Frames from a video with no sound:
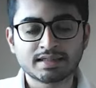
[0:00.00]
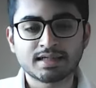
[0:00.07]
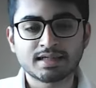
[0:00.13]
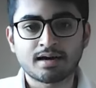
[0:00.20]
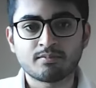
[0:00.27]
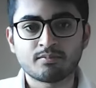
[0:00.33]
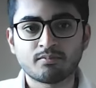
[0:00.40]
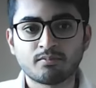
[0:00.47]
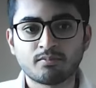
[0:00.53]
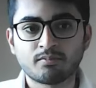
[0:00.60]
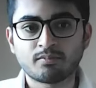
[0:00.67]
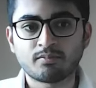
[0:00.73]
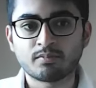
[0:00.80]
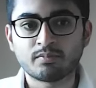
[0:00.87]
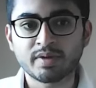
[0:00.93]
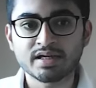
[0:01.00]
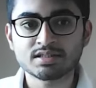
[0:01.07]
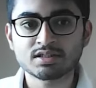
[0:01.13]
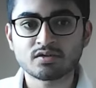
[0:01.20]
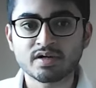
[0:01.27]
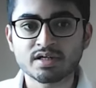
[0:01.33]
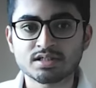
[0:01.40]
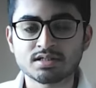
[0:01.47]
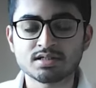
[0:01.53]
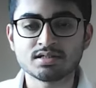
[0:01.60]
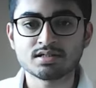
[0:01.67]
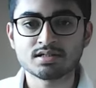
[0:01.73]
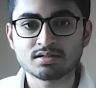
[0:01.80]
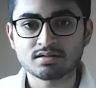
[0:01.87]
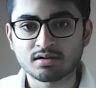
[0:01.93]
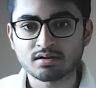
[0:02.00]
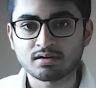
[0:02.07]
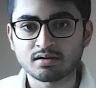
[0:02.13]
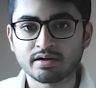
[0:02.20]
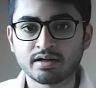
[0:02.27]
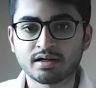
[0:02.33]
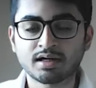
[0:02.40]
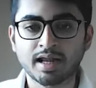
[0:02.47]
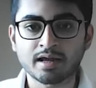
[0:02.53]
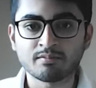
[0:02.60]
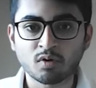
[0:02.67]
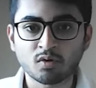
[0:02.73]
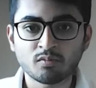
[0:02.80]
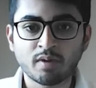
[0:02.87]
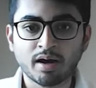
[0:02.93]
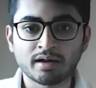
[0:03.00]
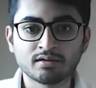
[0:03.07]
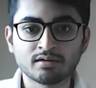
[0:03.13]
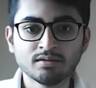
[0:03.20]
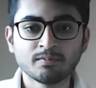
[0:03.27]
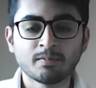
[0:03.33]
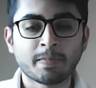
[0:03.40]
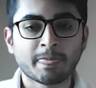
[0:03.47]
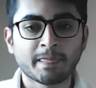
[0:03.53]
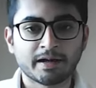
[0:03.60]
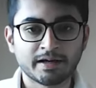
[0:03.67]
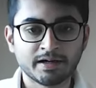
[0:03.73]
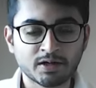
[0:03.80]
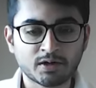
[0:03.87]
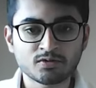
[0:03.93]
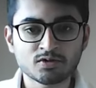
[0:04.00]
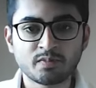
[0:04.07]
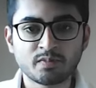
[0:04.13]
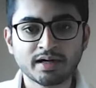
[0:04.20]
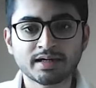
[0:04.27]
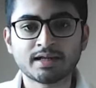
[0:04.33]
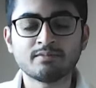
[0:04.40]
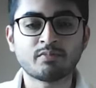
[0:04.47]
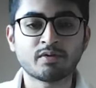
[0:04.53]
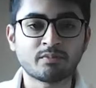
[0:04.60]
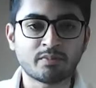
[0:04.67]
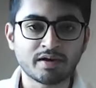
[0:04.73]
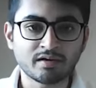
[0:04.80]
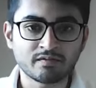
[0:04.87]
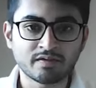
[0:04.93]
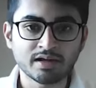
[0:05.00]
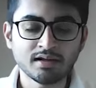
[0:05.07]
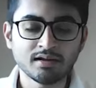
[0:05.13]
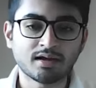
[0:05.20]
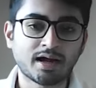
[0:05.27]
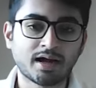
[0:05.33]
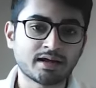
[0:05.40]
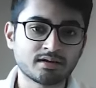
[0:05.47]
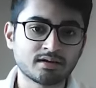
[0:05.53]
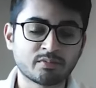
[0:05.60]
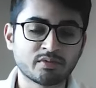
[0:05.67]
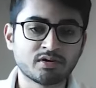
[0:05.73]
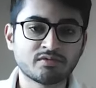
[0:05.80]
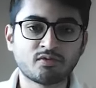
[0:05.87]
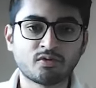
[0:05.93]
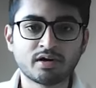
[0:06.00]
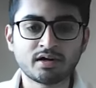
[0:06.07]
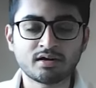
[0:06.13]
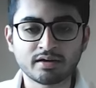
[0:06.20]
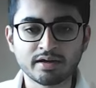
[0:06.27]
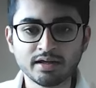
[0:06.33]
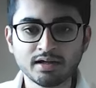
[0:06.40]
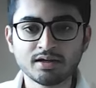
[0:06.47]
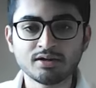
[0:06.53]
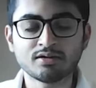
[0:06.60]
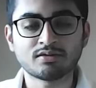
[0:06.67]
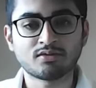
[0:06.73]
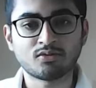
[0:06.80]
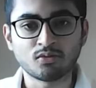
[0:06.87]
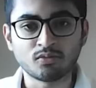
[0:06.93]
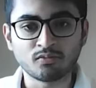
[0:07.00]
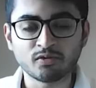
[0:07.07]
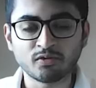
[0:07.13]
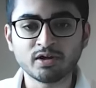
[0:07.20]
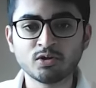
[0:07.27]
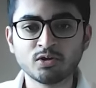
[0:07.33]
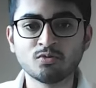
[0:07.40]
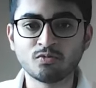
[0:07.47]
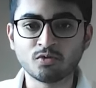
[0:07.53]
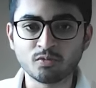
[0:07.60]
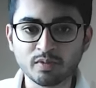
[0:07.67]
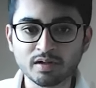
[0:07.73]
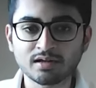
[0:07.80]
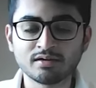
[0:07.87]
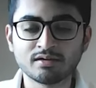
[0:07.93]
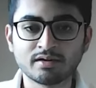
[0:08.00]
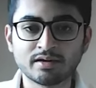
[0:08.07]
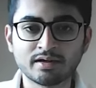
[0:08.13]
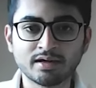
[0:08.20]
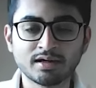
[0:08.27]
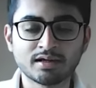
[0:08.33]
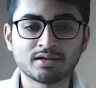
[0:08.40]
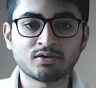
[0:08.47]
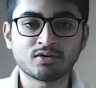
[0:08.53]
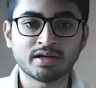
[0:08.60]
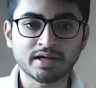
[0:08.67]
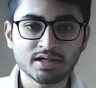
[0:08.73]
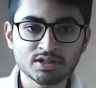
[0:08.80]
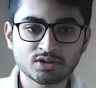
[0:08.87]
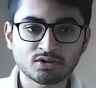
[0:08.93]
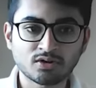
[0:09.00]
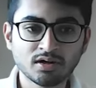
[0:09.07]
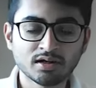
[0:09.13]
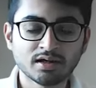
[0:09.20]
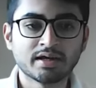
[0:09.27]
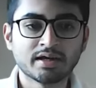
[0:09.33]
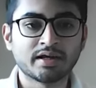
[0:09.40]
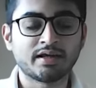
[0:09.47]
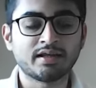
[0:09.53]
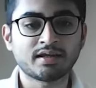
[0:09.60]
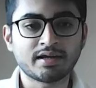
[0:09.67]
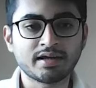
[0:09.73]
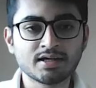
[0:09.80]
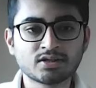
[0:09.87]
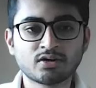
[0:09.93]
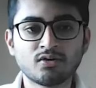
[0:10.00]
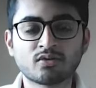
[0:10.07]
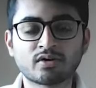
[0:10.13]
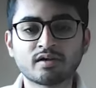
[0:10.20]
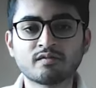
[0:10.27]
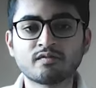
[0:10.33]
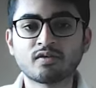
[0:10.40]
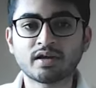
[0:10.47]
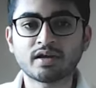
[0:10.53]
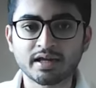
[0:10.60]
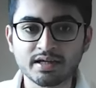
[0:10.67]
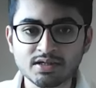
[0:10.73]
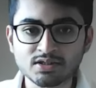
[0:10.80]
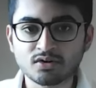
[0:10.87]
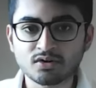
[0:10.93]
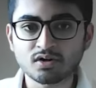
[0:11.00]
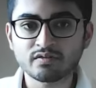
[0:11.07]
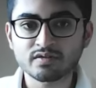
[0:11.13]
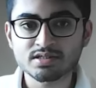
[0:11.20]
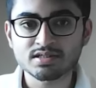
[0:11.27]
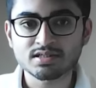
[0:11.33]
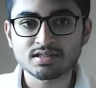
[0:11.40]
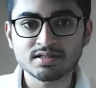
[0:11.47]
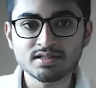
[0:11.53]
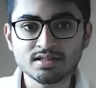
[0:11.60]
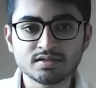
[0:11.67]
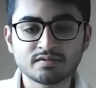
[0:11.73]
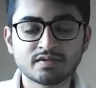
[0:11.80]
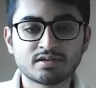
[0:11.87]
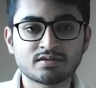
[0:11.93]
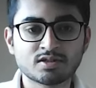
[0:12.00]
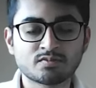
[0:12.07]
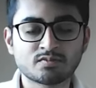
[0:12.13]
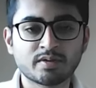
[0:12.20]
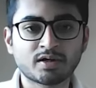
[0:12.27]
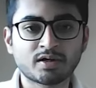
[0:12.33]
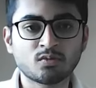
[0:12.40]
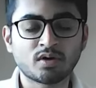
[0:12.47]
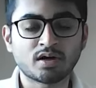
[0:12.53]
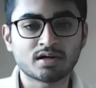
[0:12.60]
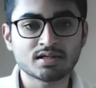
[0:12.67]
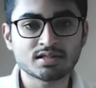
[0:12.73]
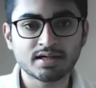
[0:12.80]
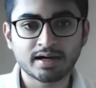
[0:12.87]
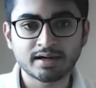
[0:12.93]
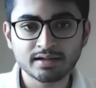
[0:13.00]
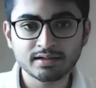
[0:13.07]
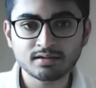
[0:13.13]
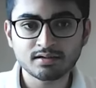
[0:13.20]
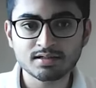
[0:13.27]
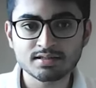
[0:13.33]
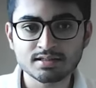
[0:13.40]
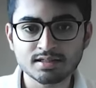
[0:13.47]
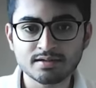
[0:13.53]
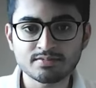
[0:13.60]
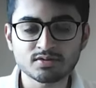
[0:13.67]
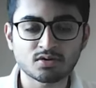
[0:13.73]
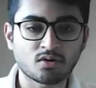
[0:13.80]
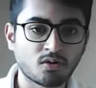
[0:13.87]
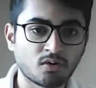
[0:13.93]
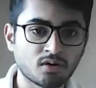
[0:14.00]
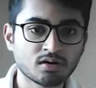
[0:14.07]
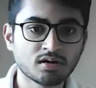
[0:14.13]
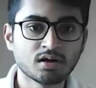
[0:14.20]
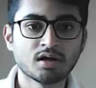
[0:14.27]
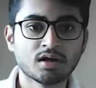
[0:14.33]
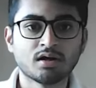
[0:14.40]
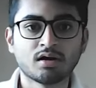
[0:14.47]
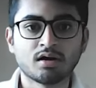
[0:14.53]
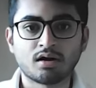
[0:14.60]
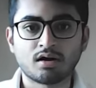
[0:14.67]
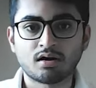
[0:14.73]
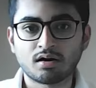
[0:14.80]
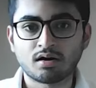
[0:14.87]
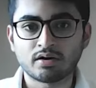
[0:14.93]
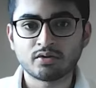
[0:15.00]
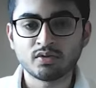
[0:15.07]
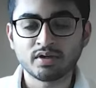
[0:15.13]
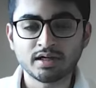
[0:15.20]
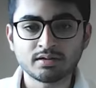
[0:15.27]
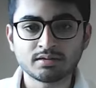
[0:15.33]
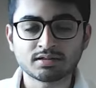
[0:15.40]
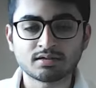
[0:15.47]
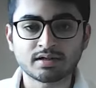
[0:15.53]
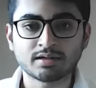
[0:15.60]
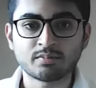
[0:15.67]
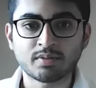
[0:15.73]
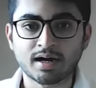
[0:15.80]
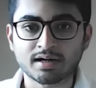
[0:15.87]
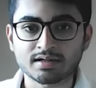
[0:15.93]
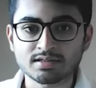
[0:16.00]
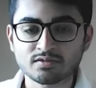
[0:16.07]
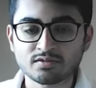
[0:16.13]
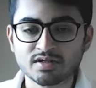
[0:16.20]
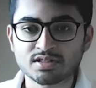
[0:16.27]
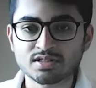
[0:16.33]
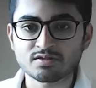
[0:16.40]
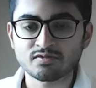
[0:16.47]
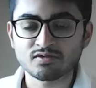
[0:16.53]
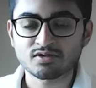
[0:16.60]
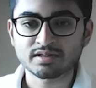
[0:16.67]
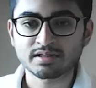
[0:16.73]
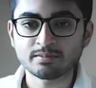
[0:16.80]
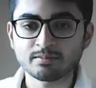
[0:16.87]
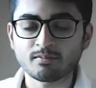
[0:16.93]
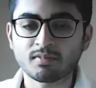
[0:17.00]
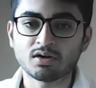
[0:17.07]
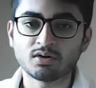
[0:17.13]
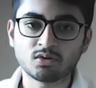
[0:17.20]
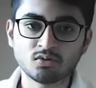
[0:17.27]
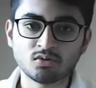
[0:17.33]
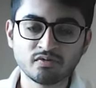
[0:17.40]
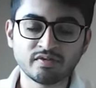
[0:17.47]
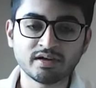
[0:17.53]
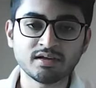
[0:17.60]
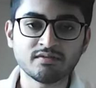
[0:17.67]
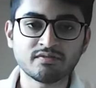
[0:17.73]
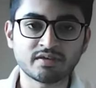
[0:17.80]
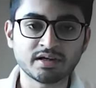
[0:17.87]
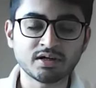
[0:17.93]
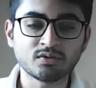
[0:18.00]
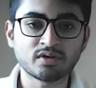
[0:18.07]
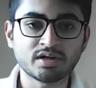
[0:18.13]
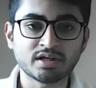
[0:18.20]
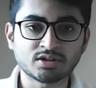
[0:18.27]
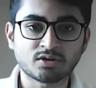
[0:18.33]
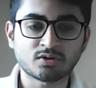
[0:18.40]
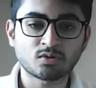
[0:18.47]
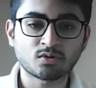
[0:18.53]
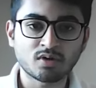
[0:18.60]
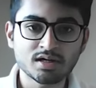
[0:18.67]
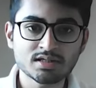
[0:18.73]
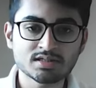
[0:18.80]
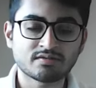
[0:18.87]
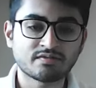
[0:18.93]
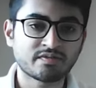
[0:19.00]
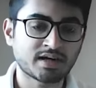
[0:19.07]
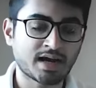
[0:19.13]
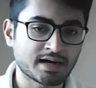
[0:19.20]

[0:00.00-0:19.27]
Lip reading: exam based questions in a time bound manner. Introspect and prepare well and appear for it again, and hopefully you would be clearing it in your next shot. In case you're looking for any sort of assistance with respect to understanding the concepts, or you need certain practice questions for same, do feel free to reach out to us.